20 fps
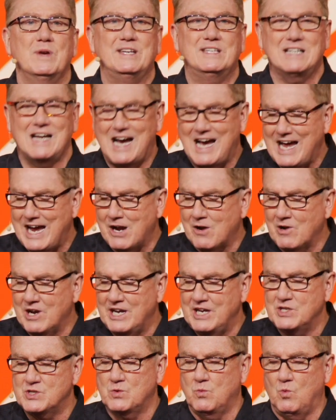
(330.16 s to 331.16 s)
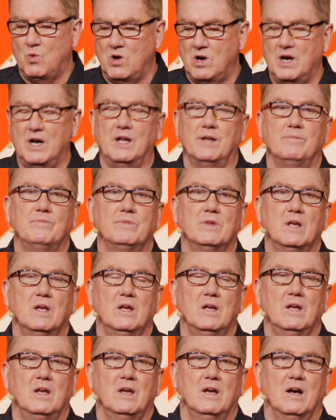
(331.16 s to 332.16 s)
Retirees Want
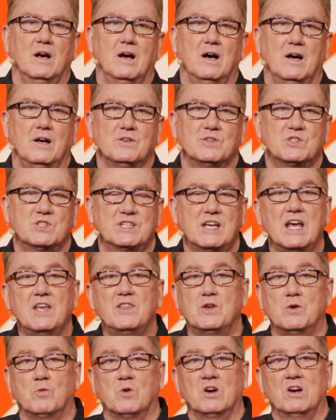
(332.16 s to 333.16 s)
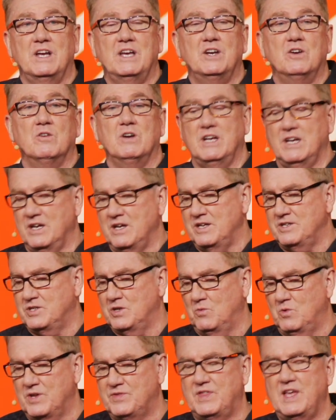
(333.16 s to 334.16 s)
say that we're entering
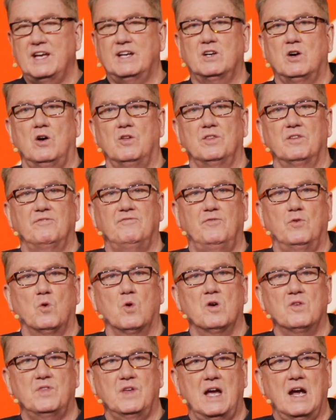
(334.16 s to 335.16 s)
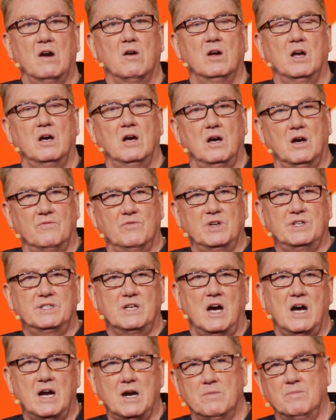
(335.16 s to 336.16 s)
into what they call the fourth era of
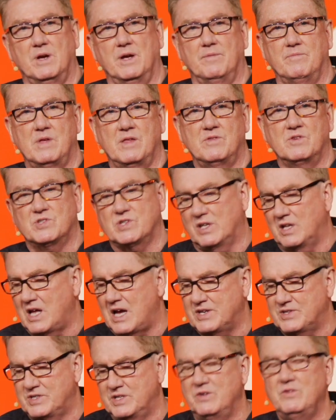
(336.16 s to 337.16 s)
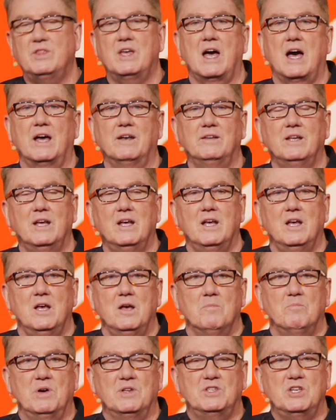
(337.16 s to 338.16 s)
retirement. And there's a lot to that.
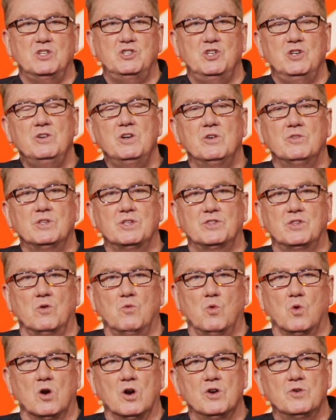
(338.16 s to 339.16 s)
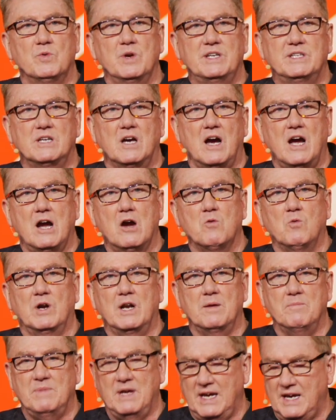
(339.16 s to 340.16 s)
But did you know that the word retire,
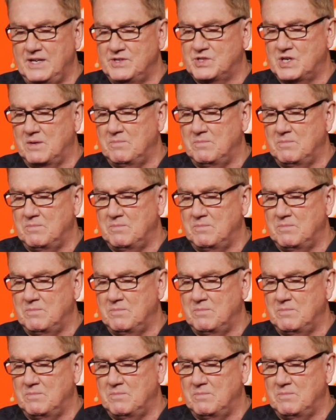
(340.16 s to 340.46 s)
what it means?